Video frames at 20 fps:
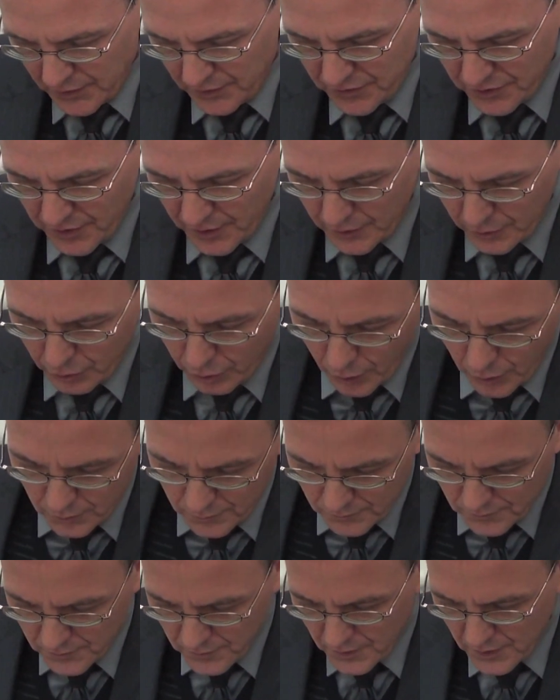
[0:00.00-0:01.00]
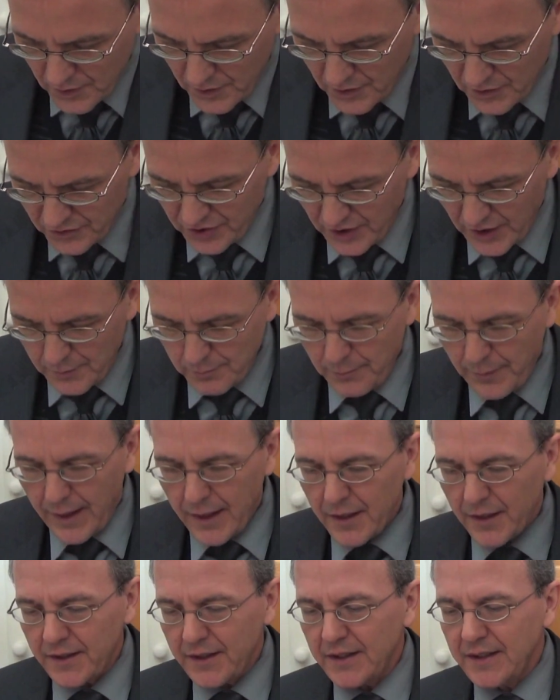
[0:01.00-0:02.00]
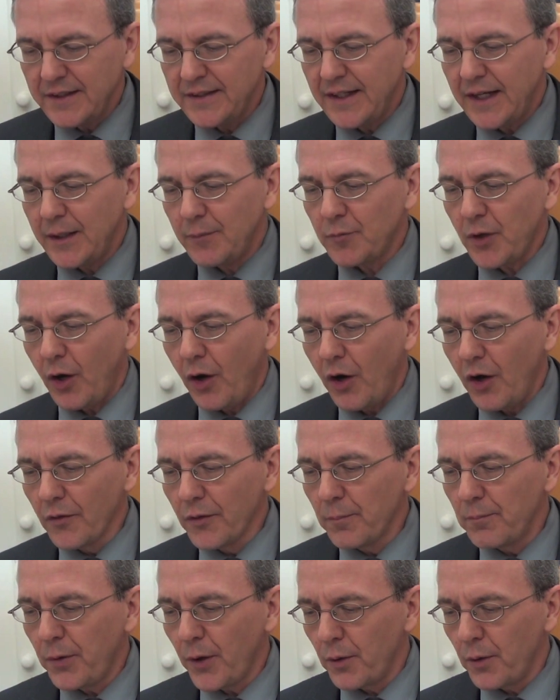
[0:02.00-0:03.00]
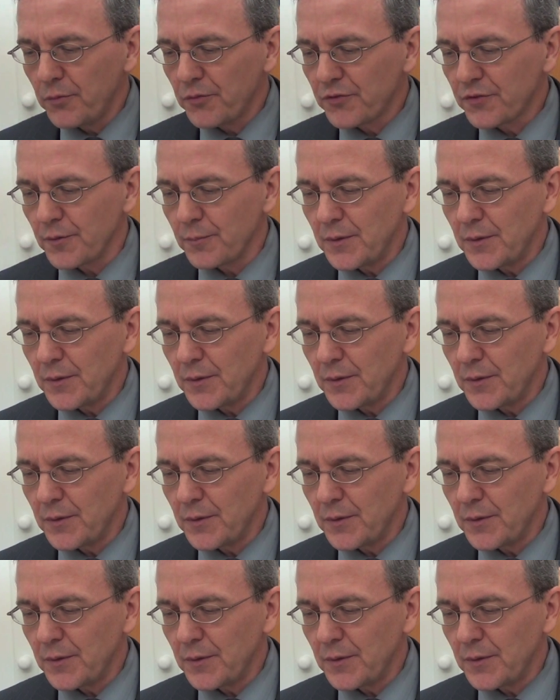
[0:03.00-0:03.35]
He said, quote, "St. Malachy named all the popes